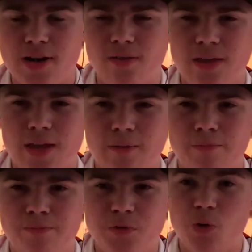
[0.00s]
And then,
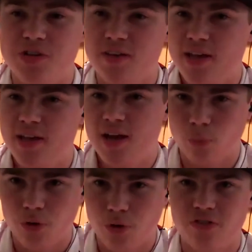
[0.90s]
of course, how the
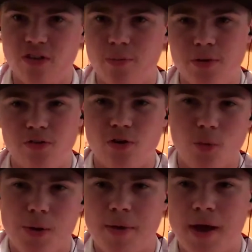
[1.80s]
outside works, second place
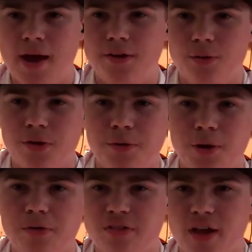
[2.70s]
car went back. So I was able to
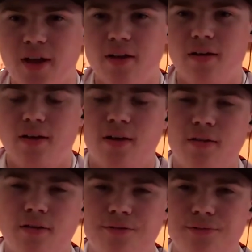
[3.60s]
go to 2nd and
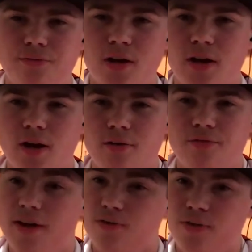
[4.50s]
then
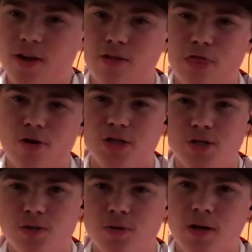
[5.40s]
fast fed in the
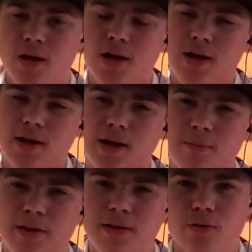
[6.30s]
32. Got a
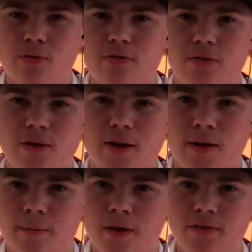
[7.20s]
bit loose
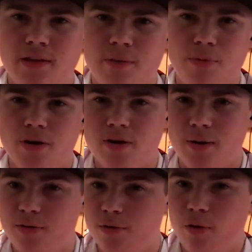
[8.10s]
on the apron,
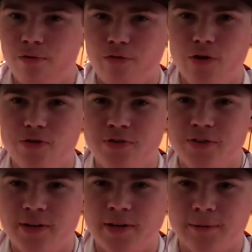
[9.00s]
and I was able to go to
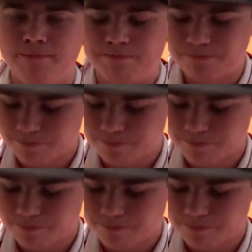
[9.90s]
1st.